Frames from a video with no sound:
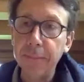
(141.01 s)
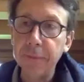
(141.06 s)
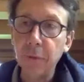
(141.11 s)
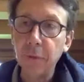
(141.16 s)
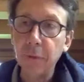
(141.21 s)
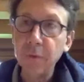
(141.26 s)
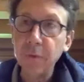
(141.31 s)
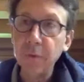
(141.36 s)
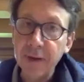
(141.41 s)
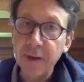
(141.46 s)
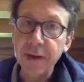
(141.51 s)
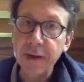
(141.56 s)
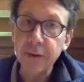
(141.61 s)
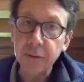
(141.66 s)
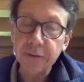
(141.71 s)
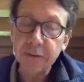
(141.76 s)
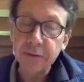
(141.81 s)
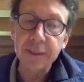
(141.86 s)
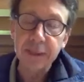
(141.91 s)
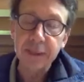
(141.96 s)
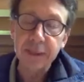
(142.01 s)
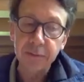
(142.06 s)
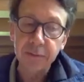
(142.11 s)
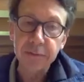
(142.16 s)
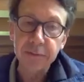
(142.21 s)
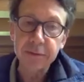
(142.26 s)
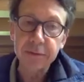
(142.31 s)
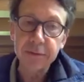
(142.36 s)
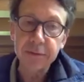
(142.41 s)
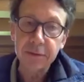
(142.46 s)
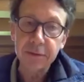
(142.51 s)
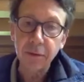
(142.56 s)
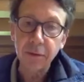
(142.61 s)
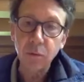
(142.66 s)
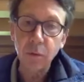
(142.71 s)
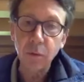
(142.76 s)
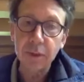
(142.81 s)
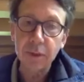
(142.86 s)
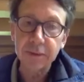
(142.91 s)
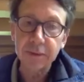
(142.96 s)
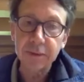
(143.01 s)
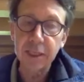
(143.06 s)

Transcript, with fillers: um, remind ourselves